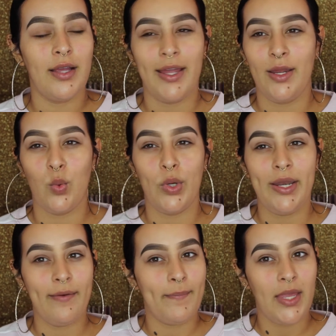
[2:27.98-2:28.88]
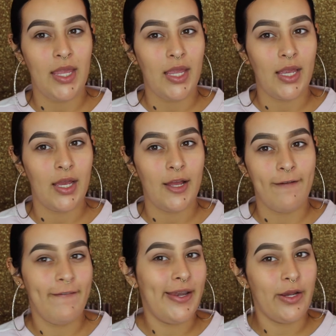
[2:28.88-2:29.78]
And it wouldn't be
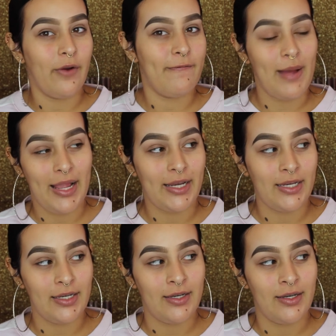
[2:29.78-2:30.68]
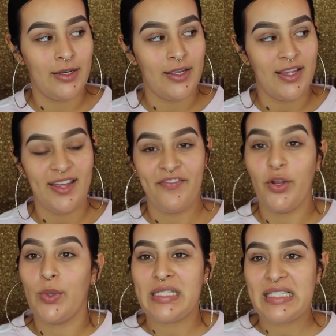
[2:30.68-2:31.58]
a video of mine if
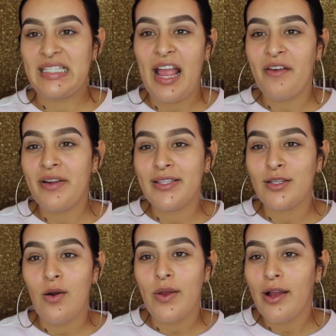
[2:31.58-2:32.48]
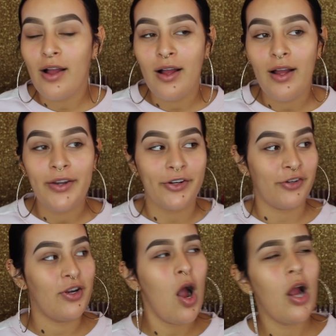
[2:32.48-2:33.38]
there wasn't sirens going on or
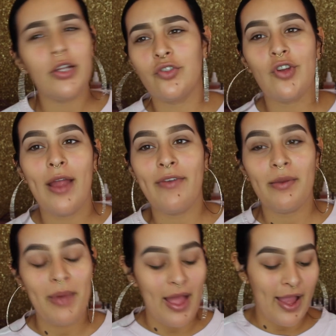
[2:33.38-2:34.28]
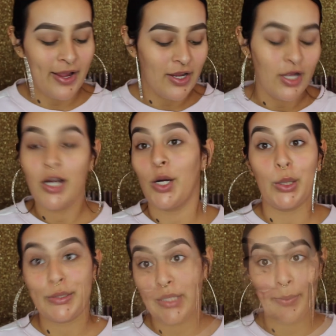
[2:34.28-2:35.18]
cars driving by
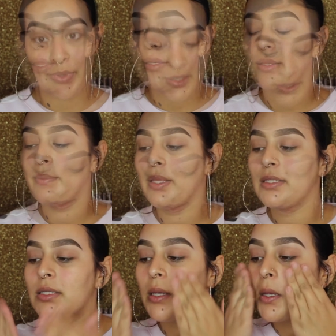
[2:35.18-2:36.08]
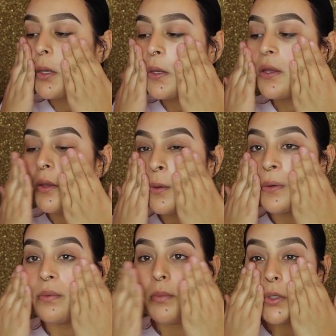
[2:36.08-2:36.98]
or something. I'm placing it
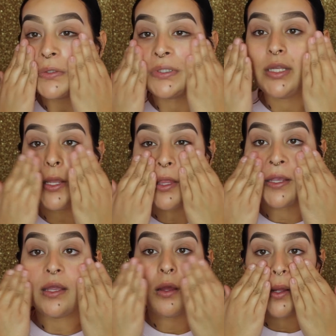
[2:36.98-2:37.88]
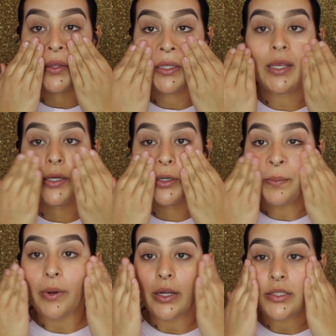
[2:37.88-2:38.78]
mostly like on the inner
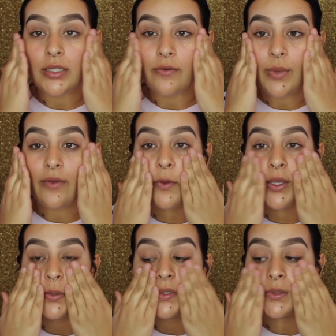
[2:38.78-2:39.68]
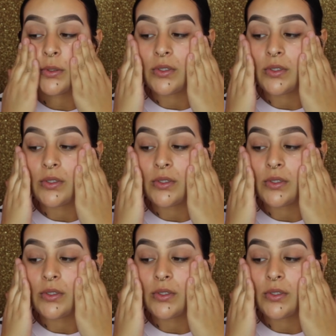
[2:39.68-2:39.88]
parts of my face